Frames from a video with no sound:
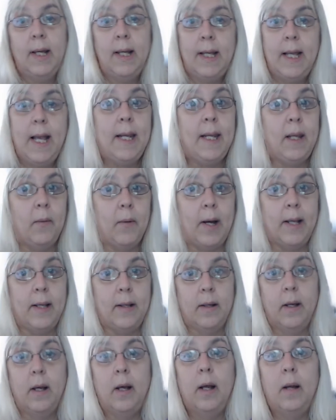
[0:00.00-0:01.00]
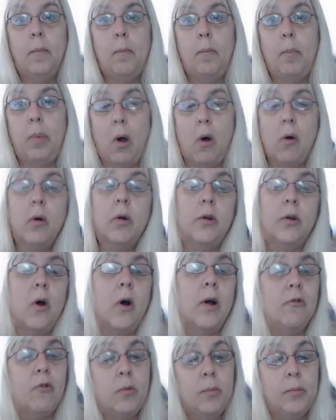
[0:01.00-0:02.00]
Anyway, blog dot
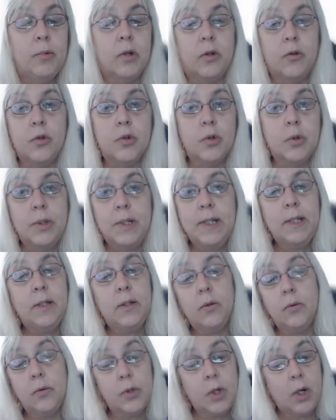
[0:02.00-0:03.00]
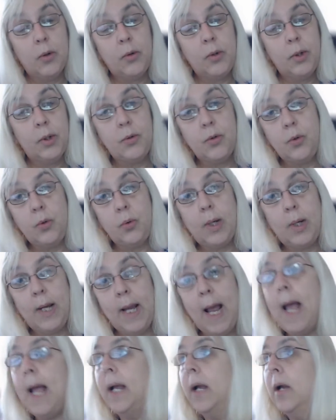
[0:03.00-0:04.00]
andromeda consulting dot co dot U
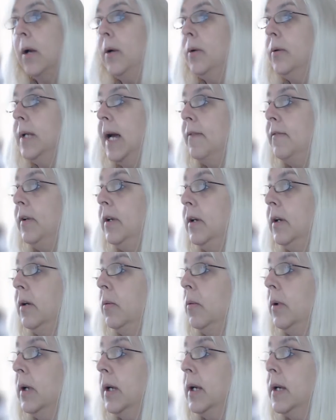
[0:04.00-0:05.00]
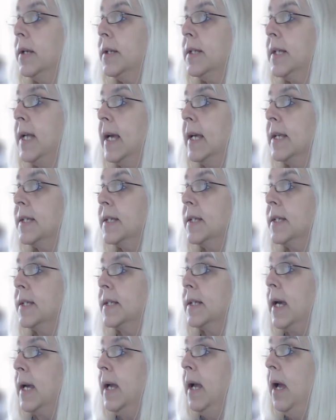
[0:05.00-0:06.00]
K, go and have a look at what Kirsty has to
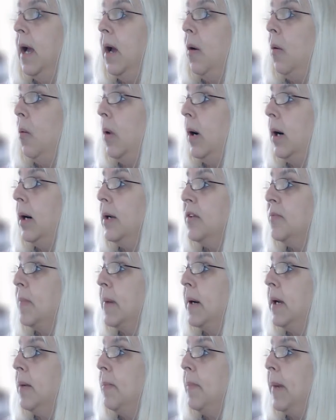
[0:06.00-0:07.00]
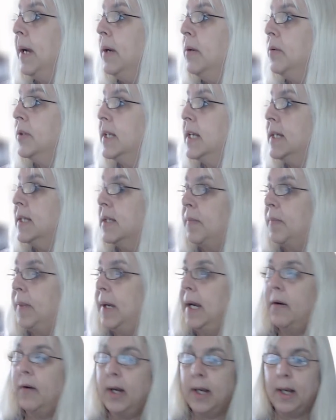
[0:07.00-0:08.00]
say. Why is my mouse
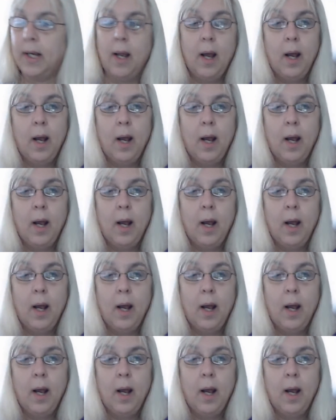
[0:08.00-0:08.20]
disappearing?